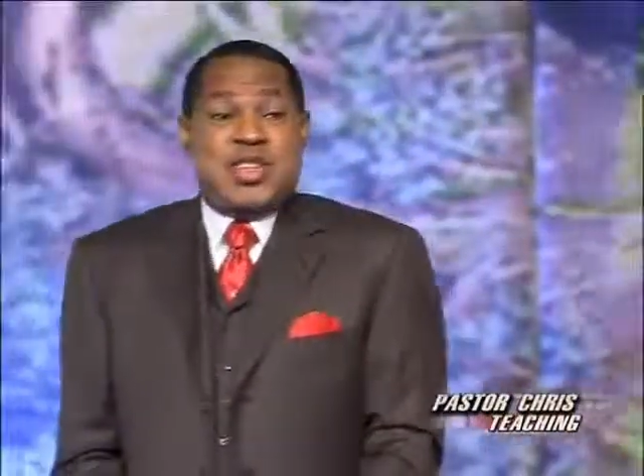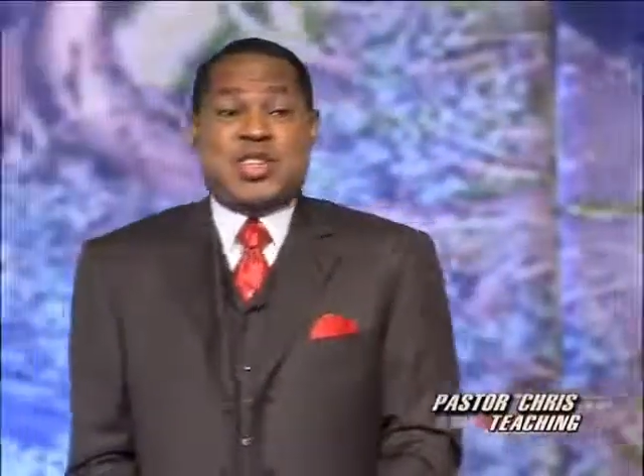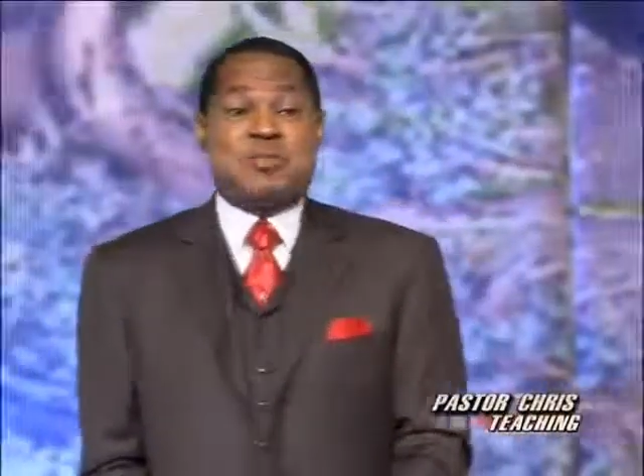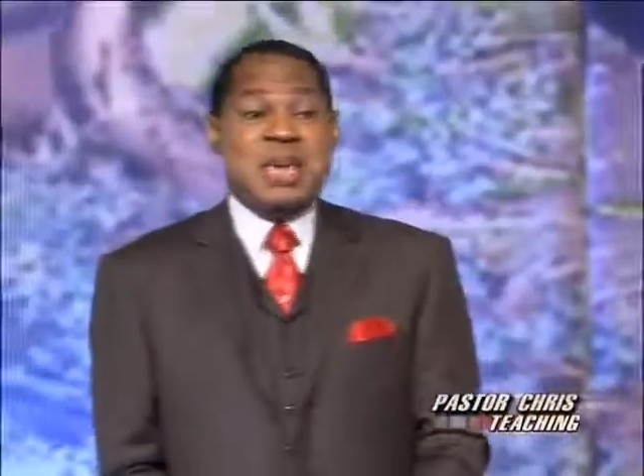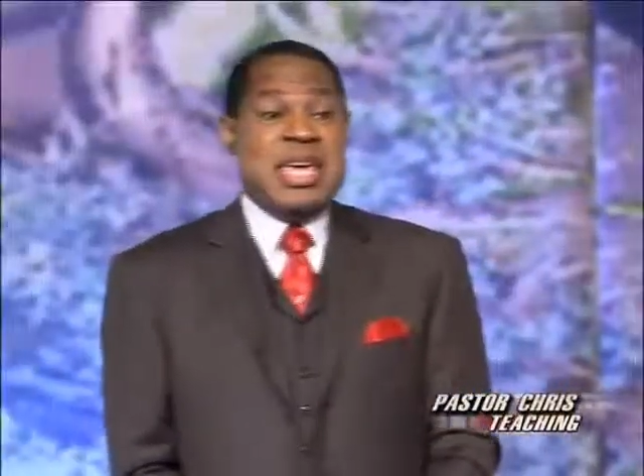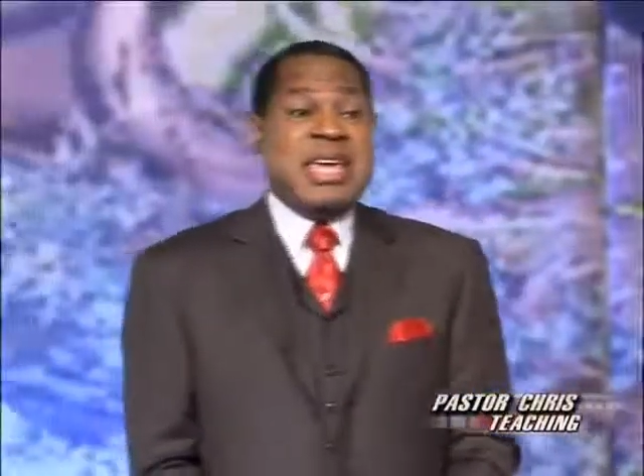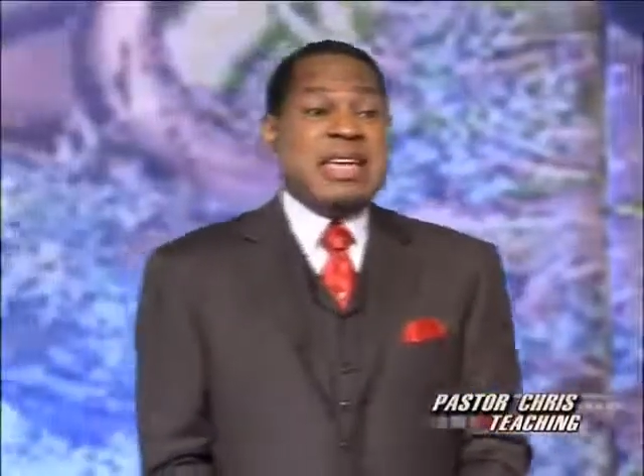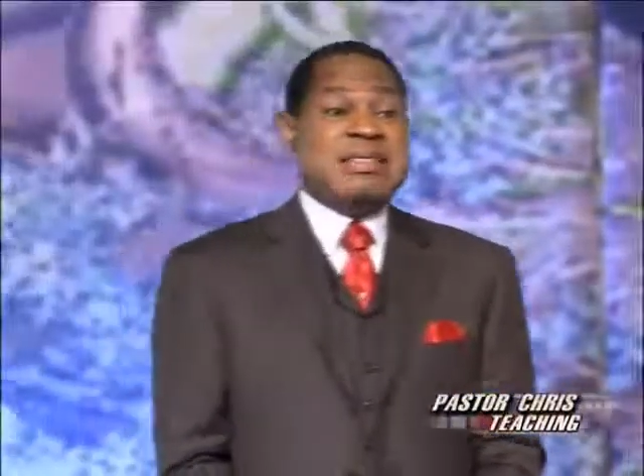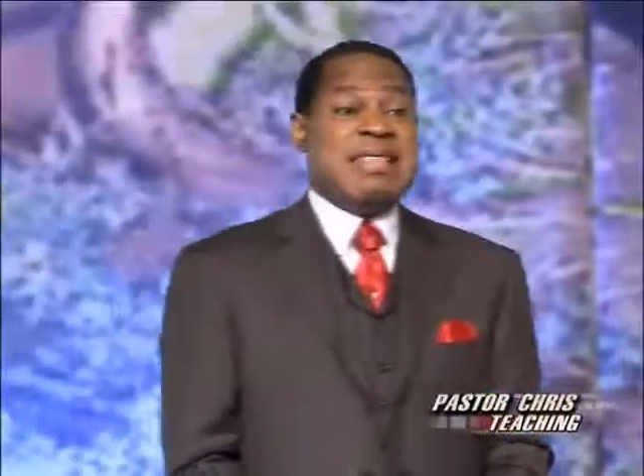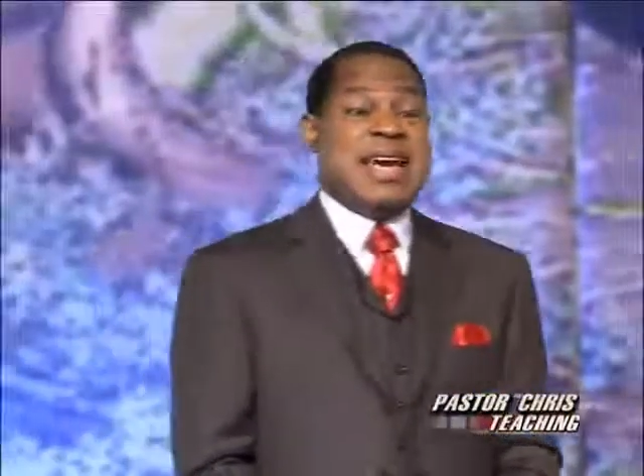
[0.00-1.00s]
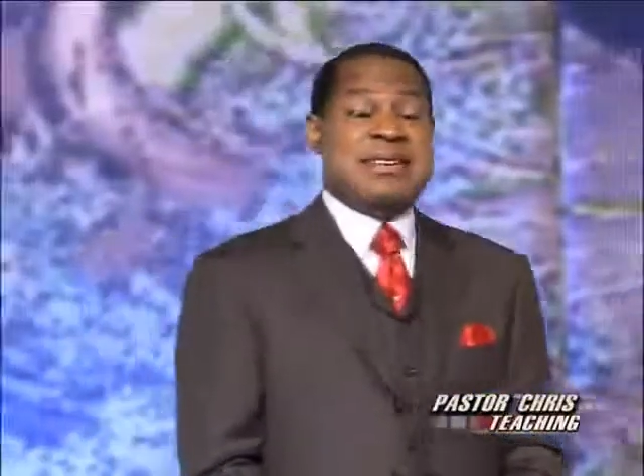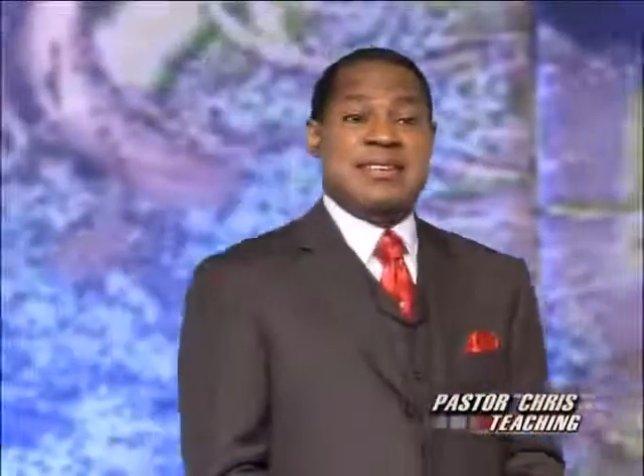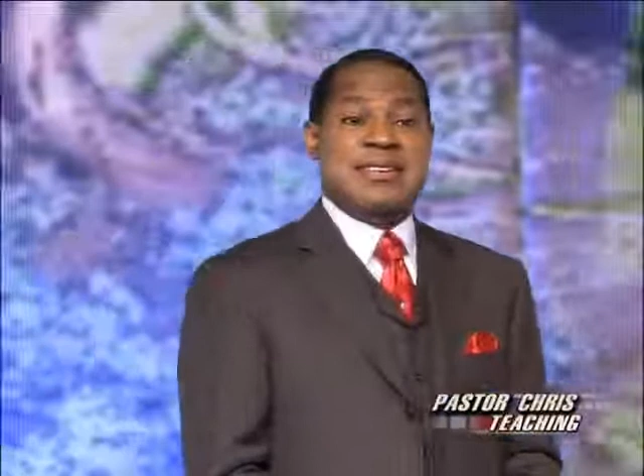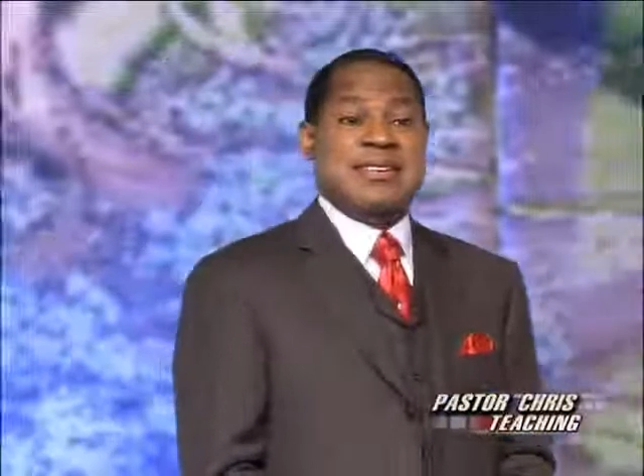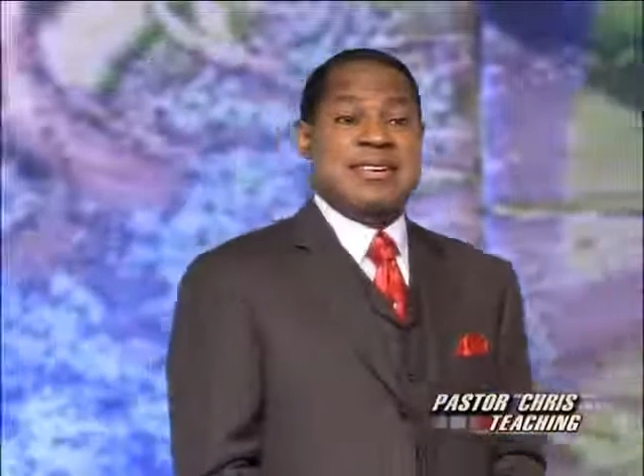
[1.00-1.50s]
Does it mean
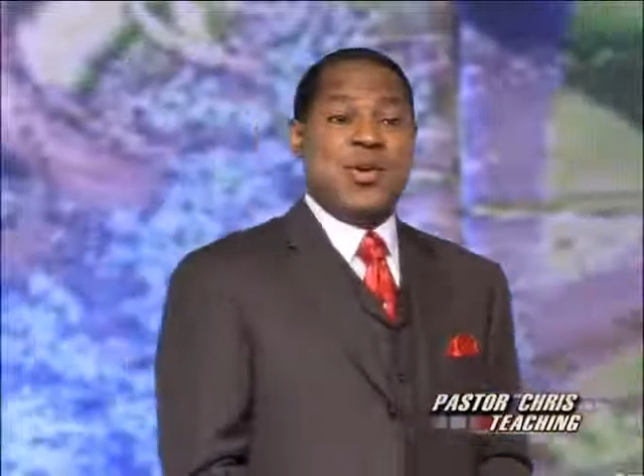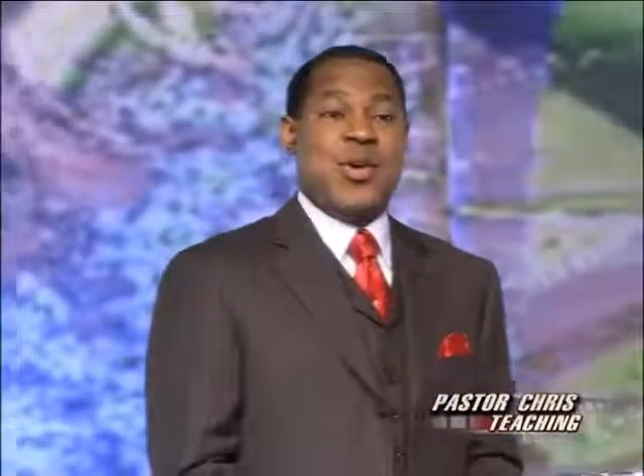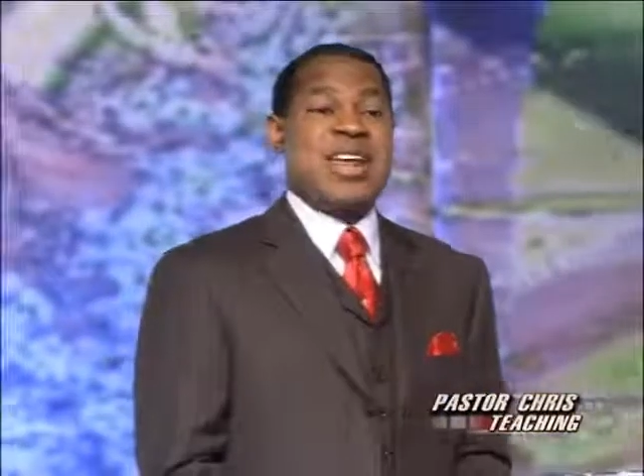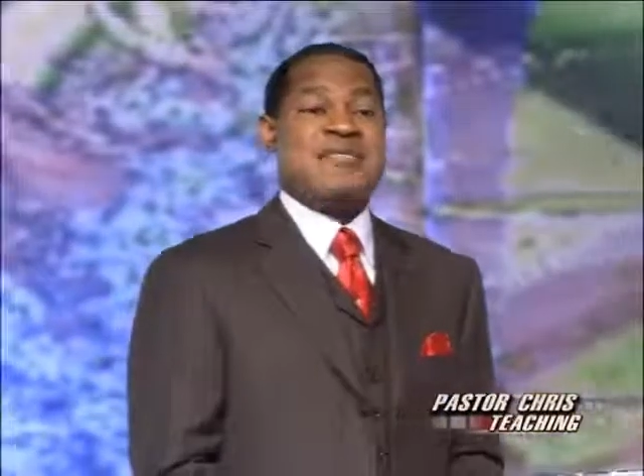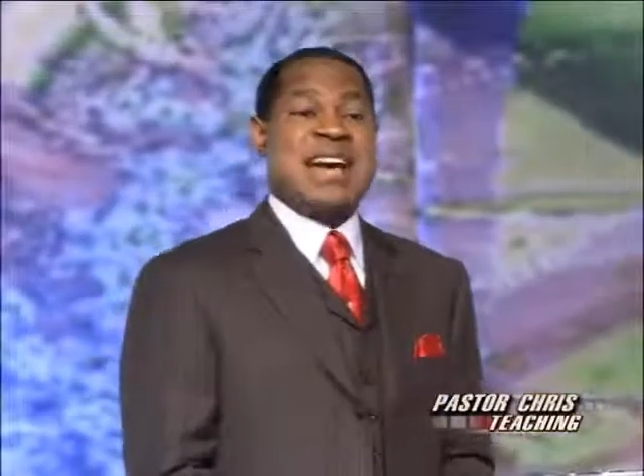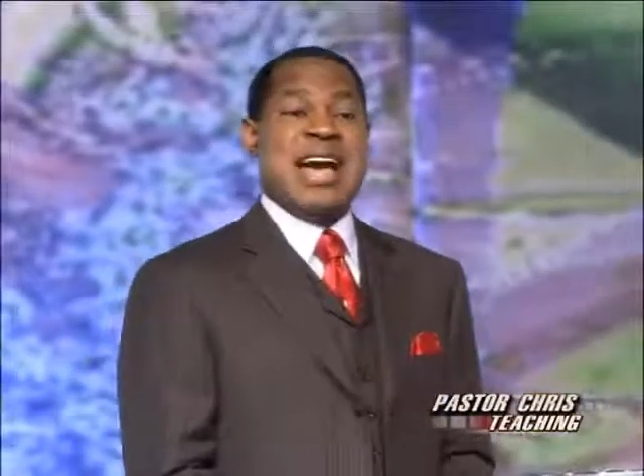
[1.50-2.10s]
that whatever